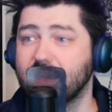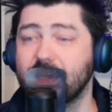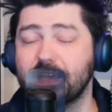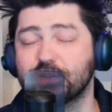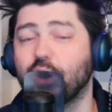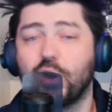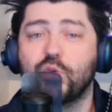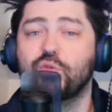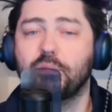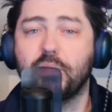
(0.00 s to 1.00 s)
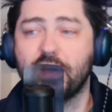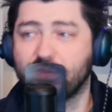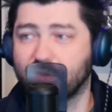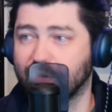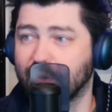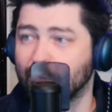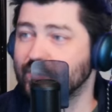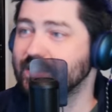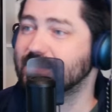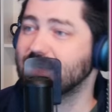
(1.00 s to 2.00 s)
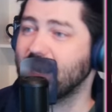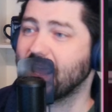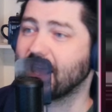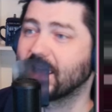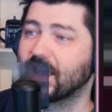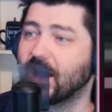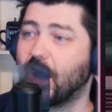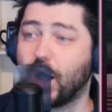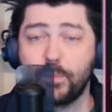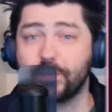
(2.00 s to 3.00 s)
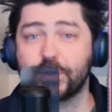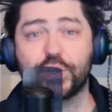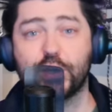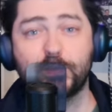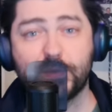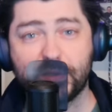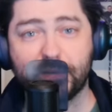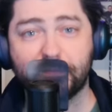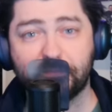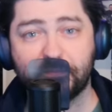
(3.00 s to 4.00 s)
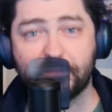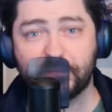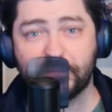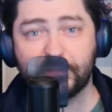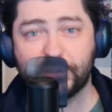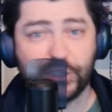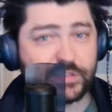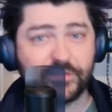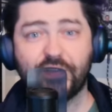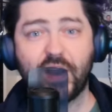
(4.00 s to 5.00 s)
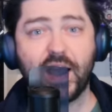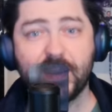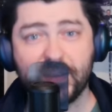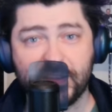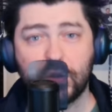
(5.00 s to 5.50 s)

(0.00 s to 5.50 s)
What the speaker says: his own mother was sitting unperturbed, just fine.